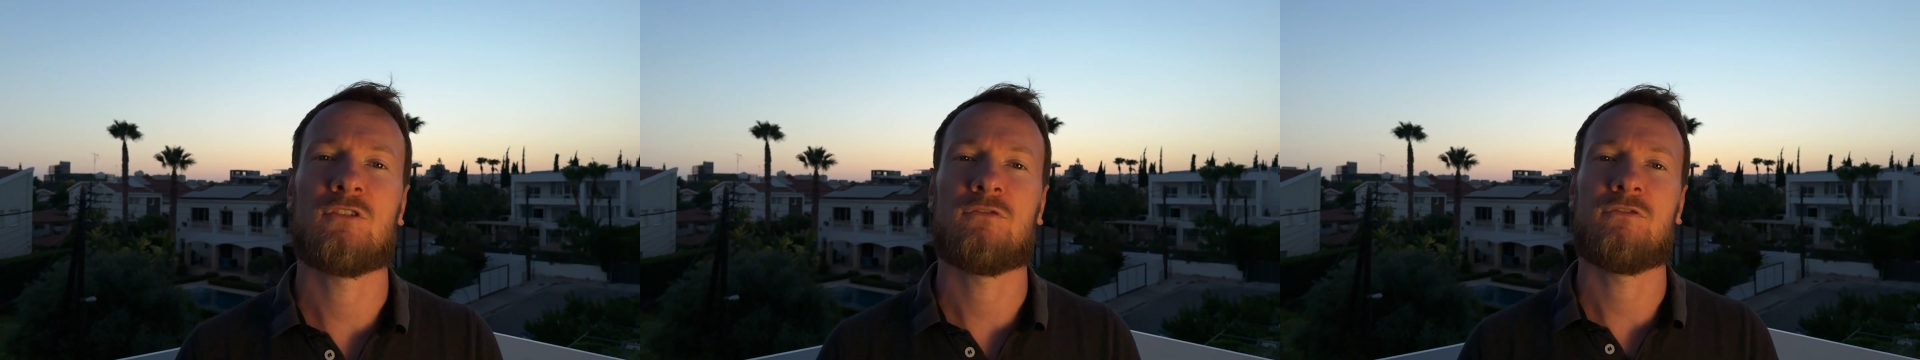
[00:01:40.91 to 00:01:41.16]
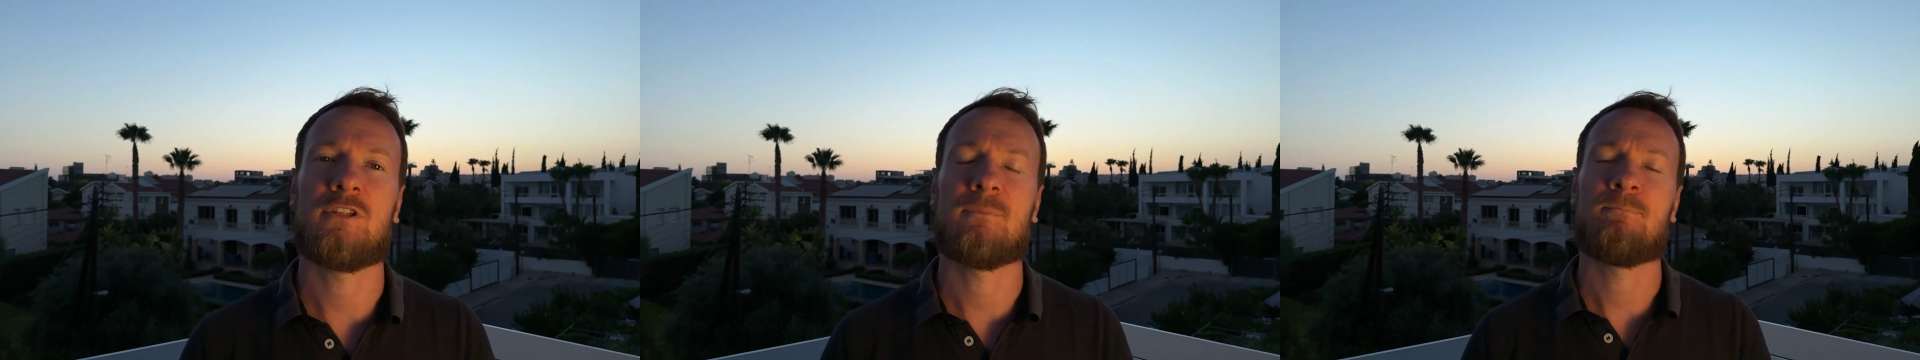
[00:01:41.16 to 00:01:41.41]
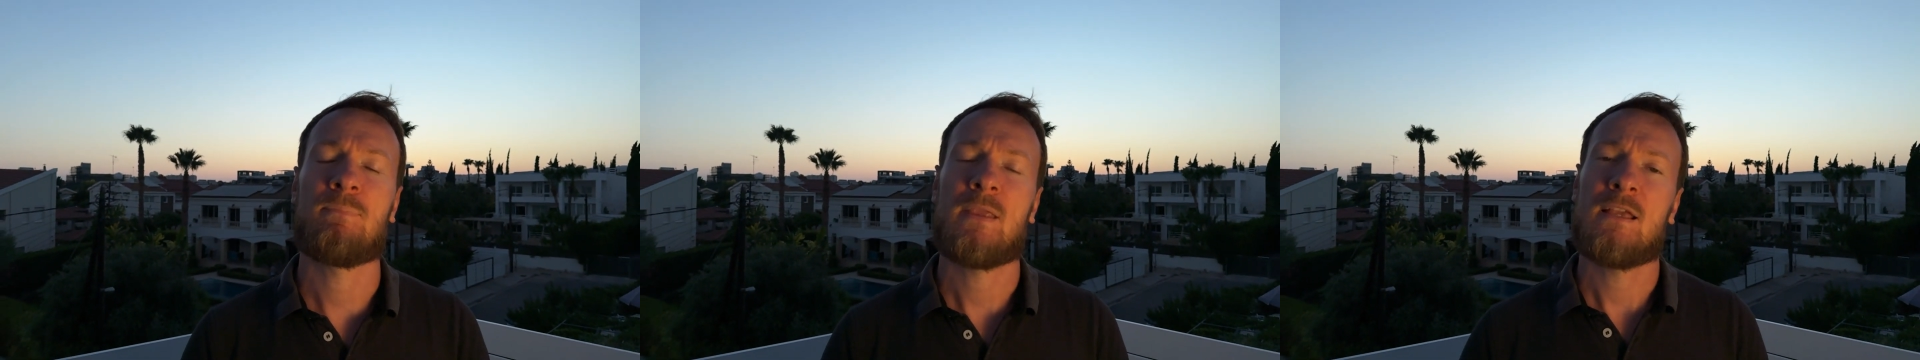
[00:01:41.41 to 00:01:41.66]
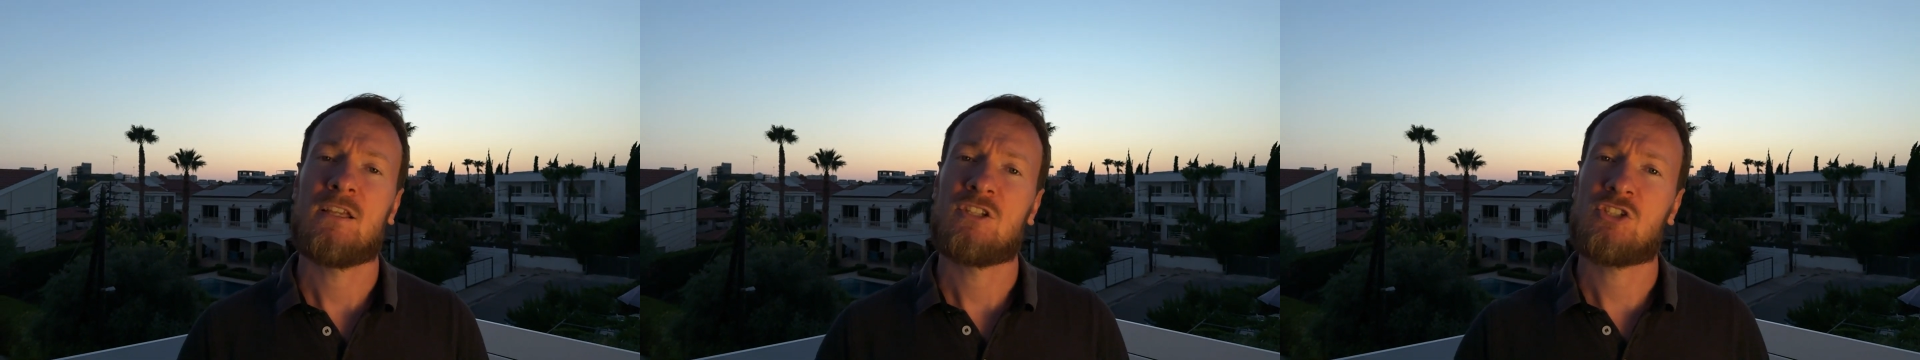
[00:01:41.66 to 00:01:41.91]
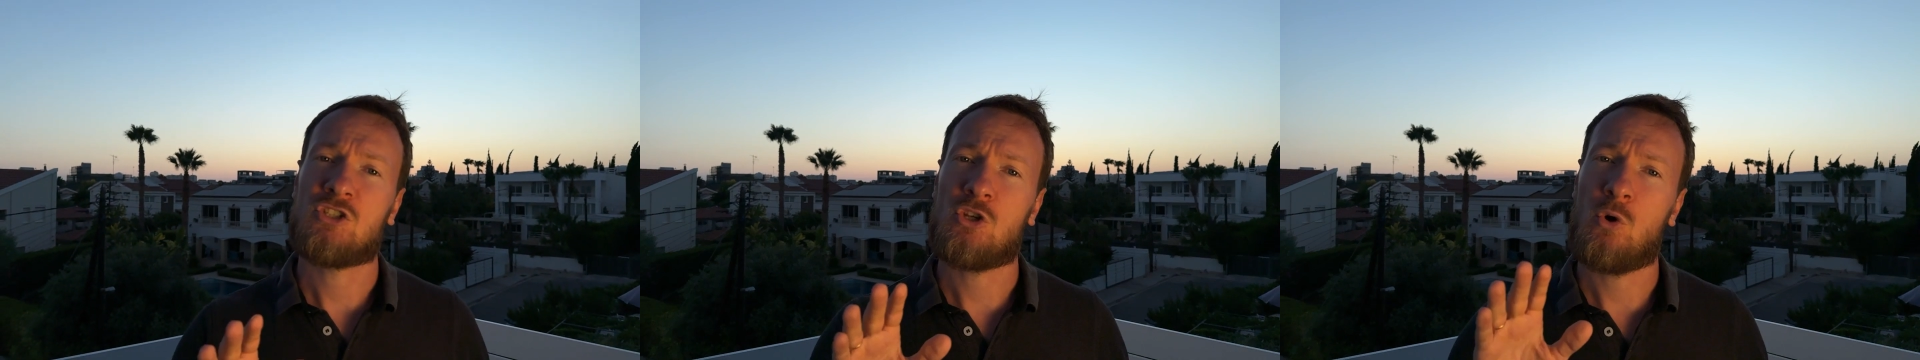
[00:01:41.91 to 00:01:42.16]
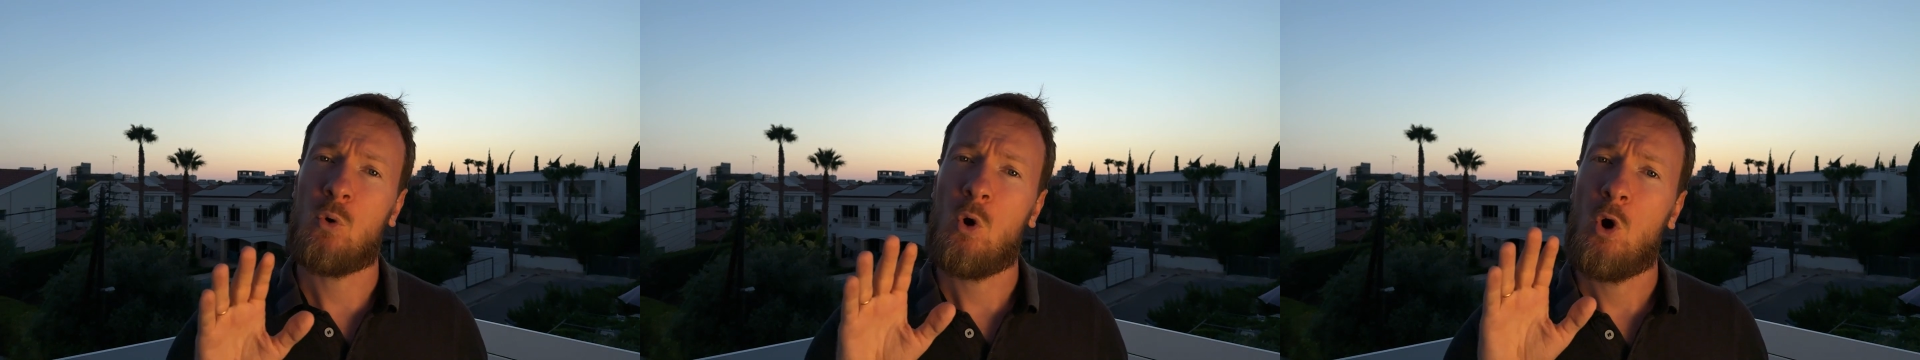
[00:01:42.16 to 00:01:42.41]
freedom.
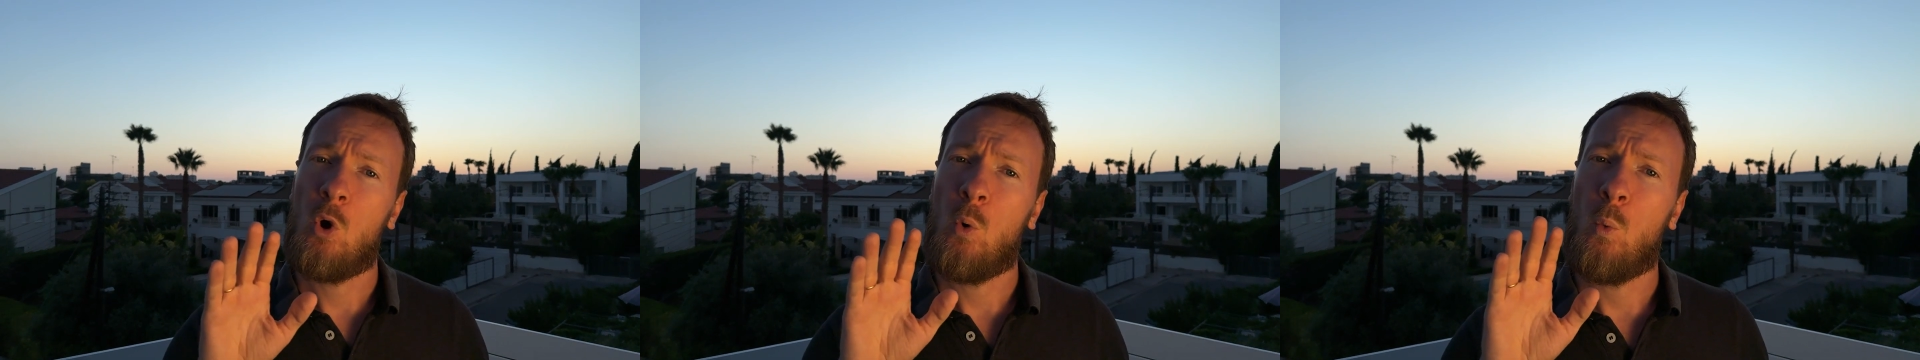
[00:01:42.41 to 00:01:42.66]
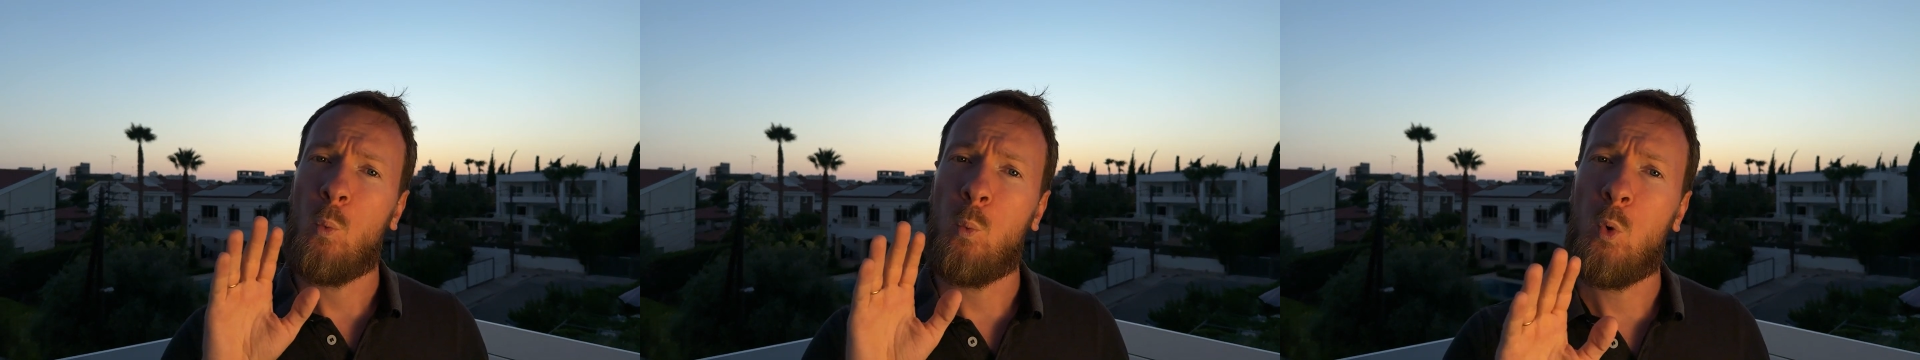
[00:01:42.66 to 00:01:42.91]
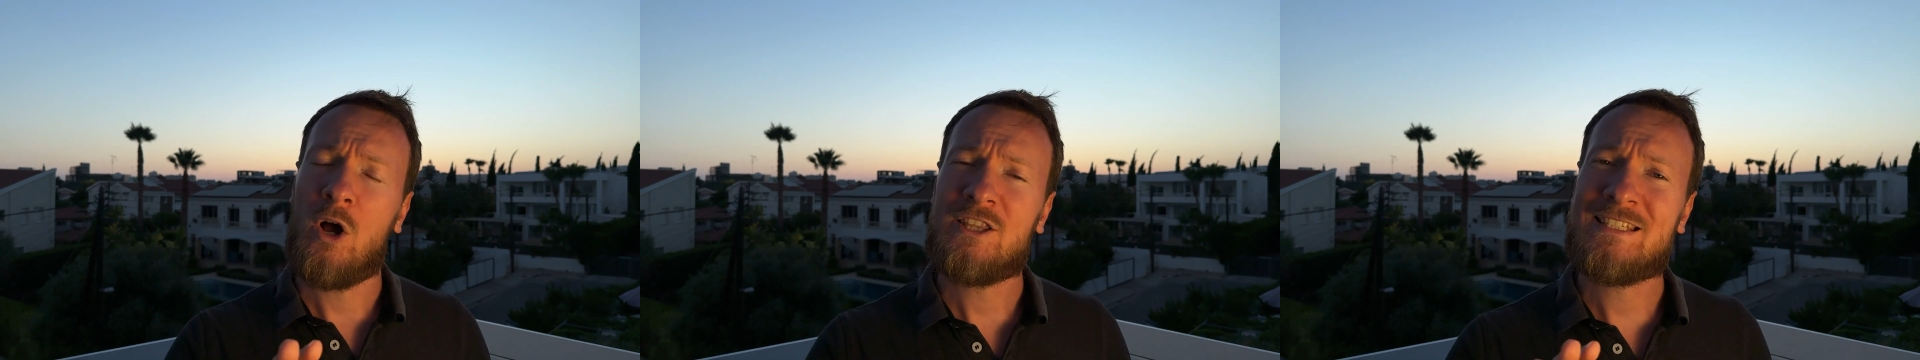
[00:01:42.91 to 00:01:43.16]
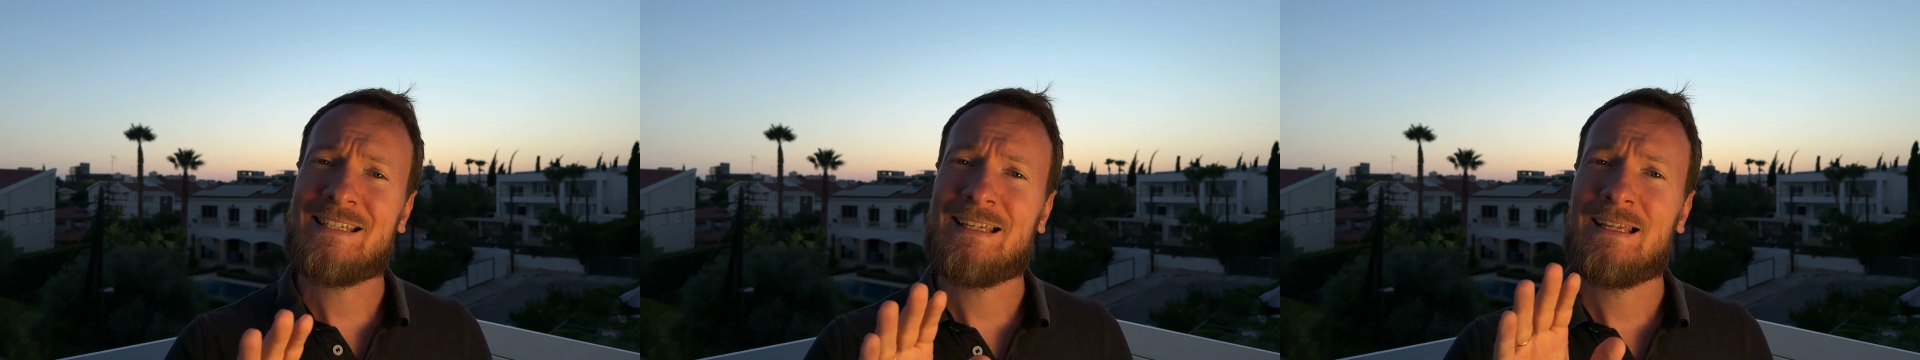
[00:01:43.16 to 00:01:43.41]
So what